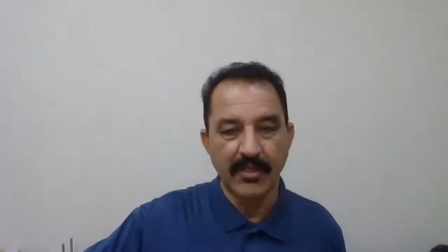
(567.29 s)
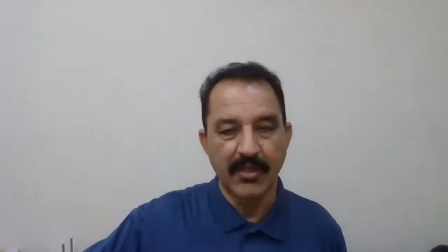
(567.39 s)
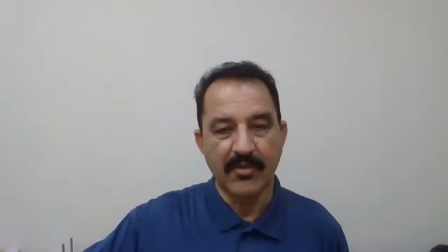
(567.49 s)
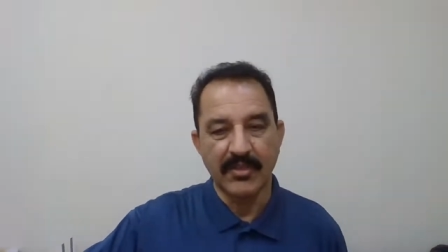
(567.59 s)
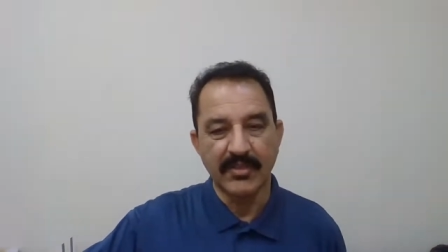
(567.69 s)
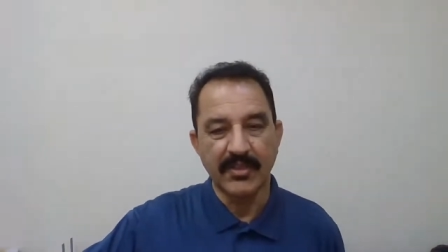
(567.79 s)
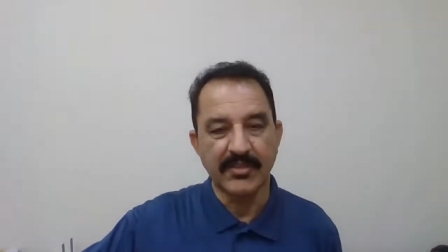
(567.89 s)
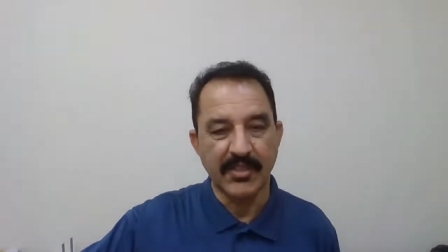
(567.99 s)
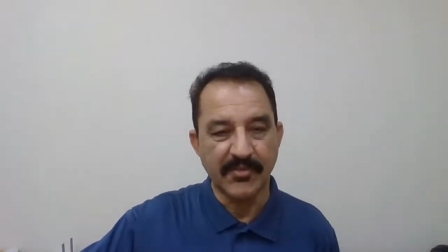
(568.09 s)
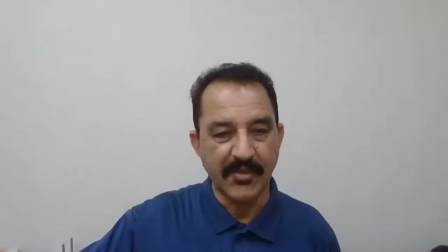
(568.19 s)
What are the
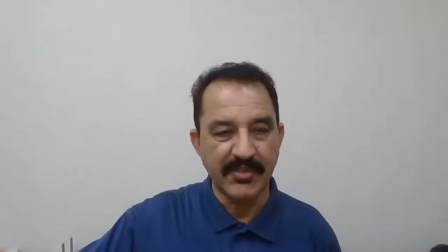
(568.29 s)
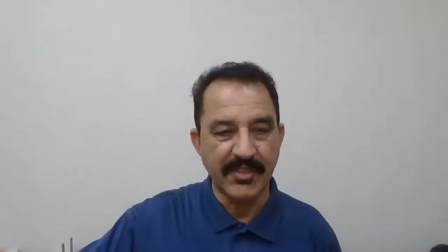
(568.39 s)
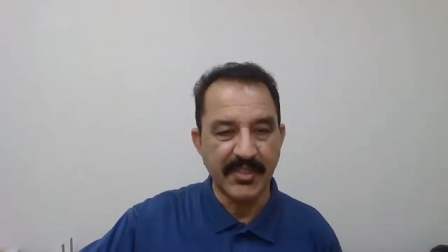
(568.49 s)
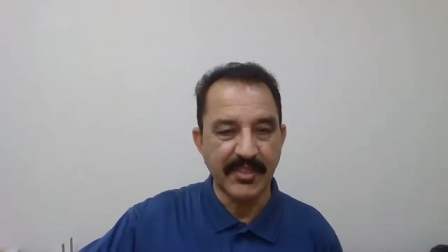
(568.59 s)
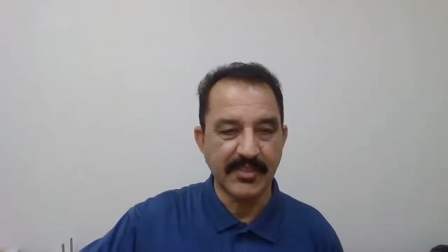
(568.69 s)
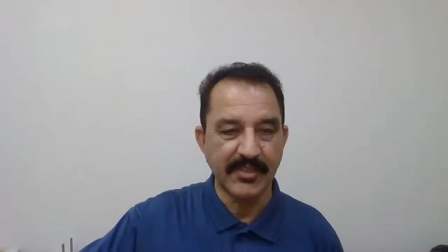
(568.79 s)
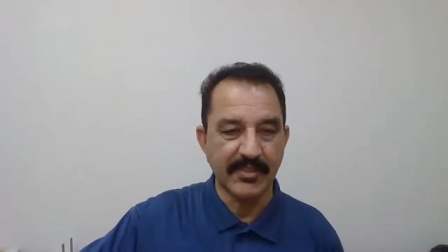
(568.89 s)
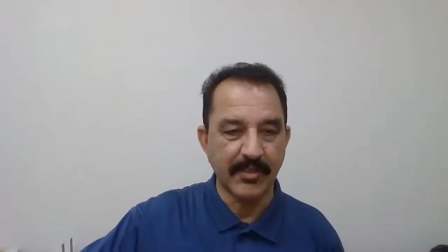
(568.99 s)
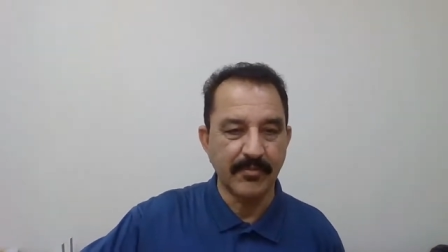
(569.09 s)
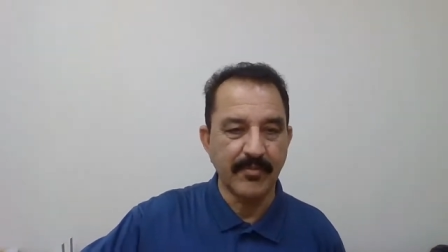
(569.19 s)
surface drainage
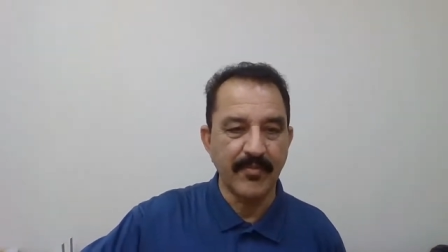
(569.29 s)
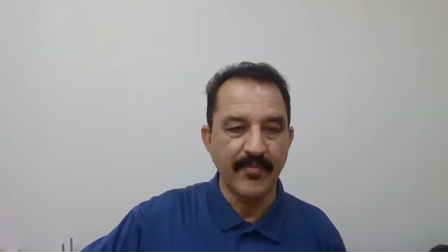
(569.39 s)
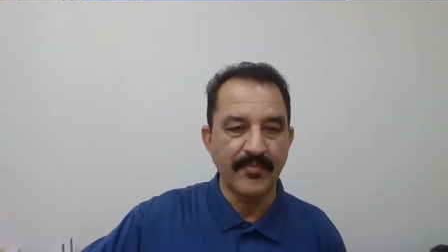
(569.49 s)
system?